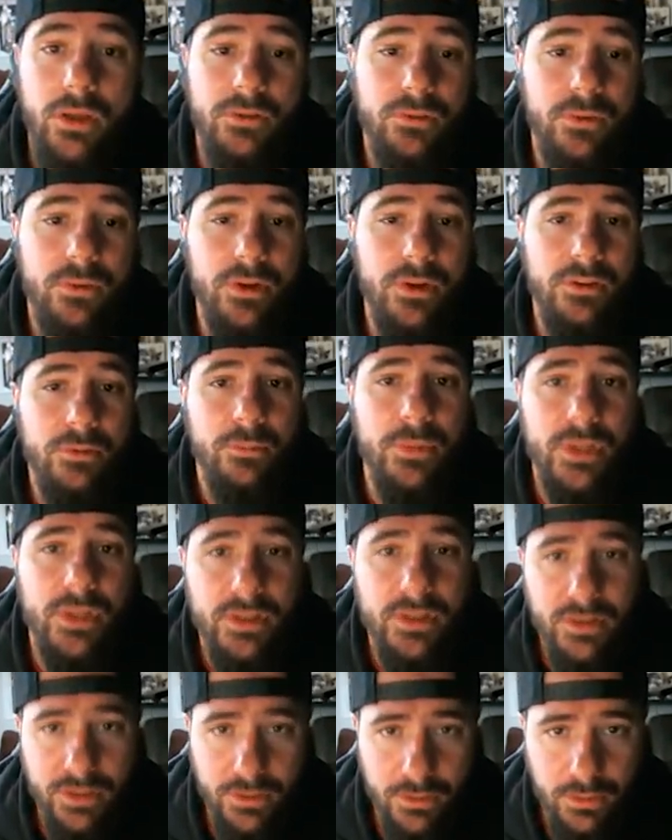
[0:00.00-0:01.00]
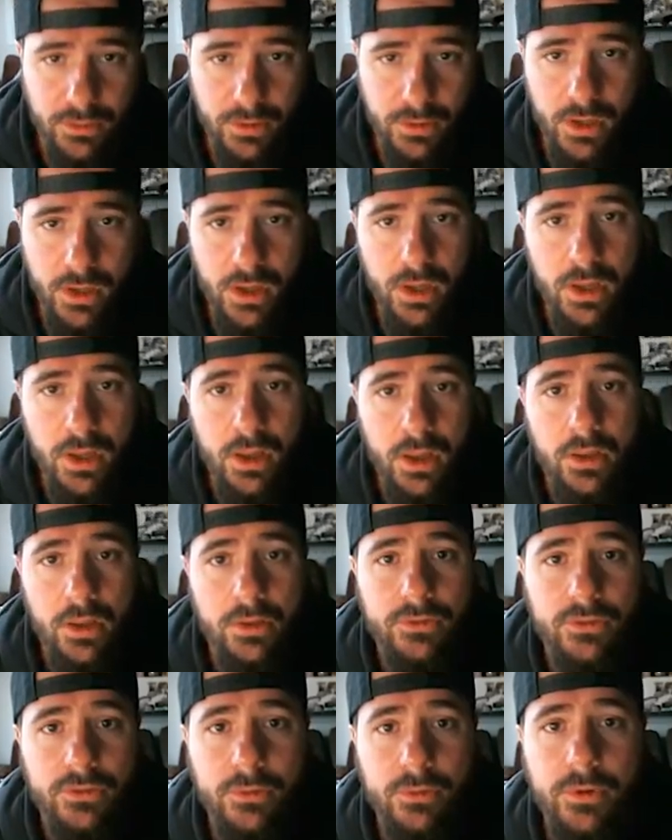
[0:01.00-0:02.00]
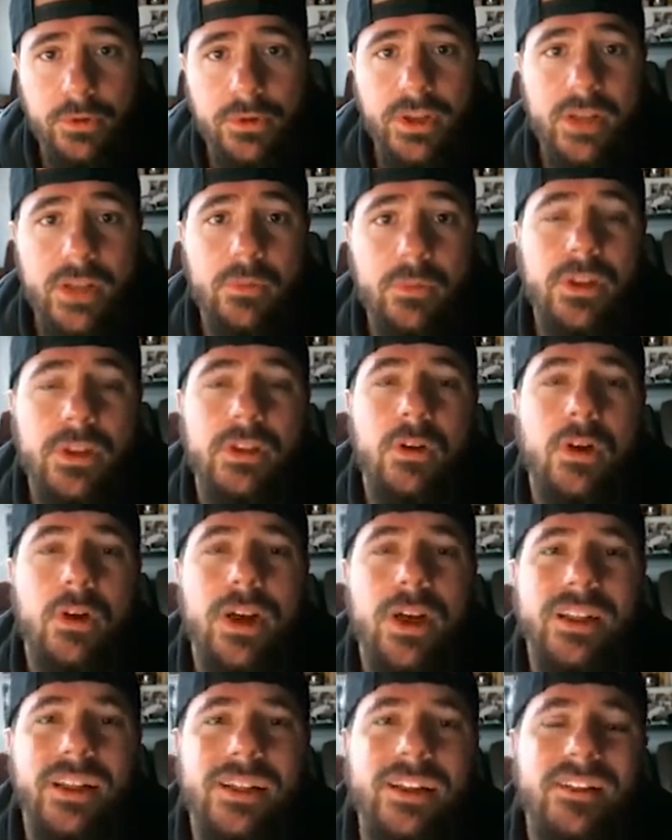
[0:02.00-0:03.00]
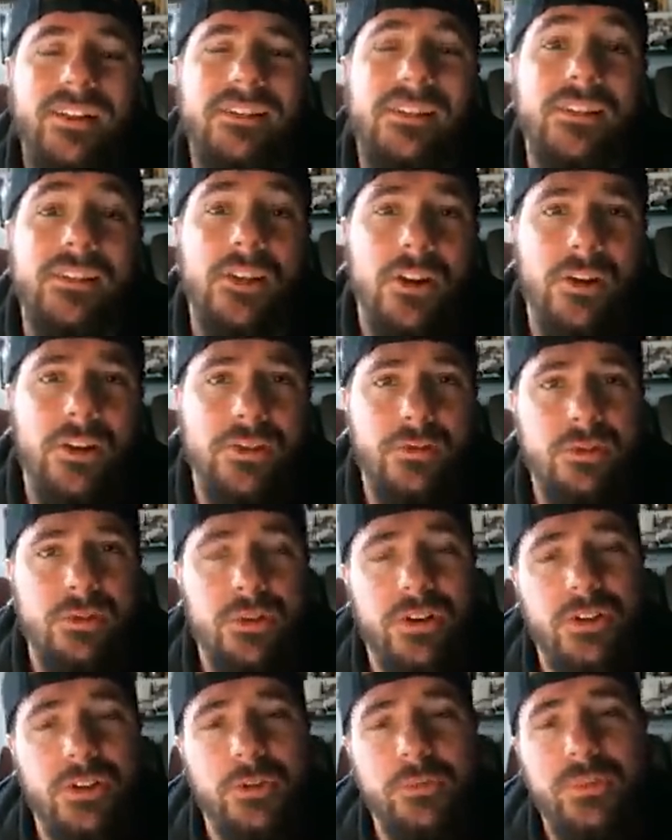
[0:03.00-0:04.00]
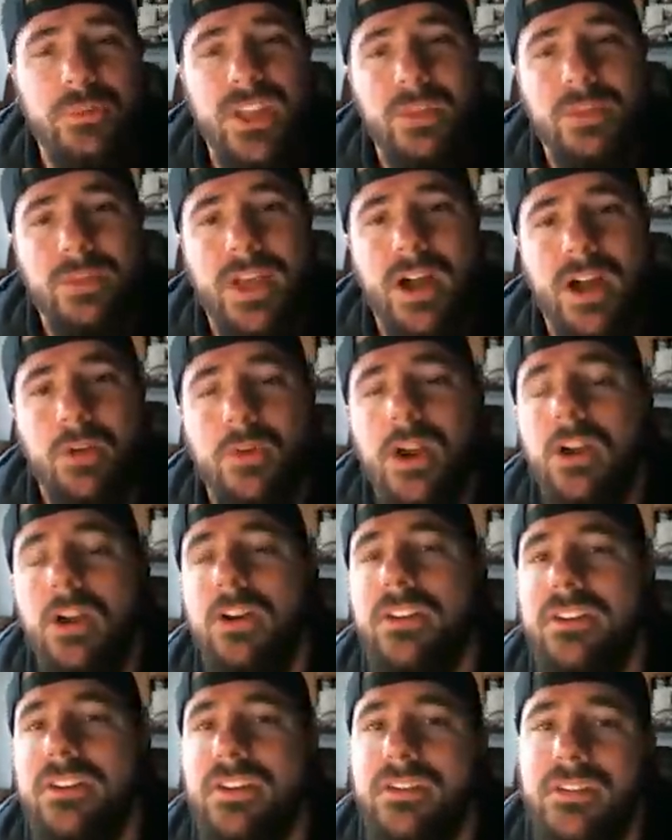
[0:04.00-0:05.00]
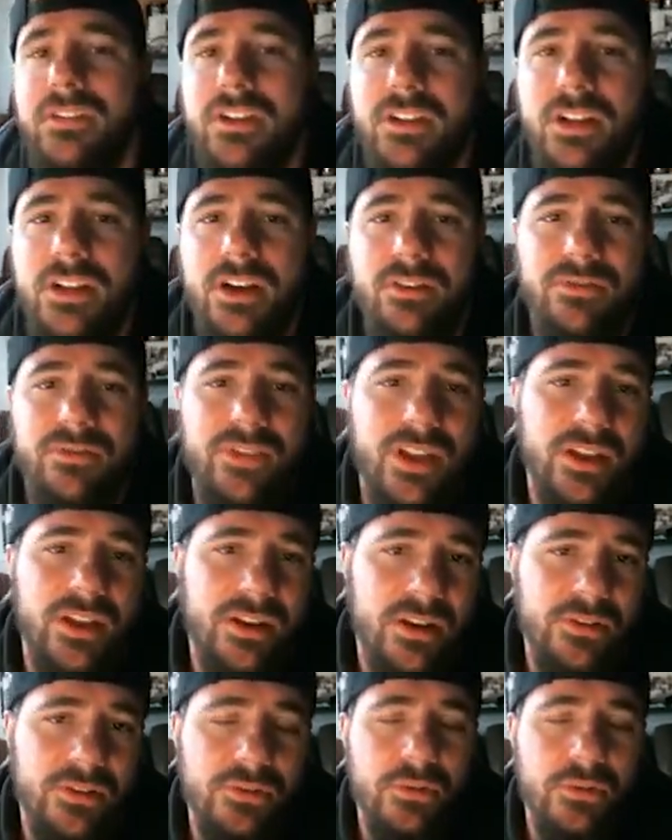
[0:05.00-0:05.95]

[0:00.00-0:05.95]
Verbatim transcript: so that's a big deal. So we go again. We go ahead. He gets the third and three on a little baby out route underneath the cloud flat. That's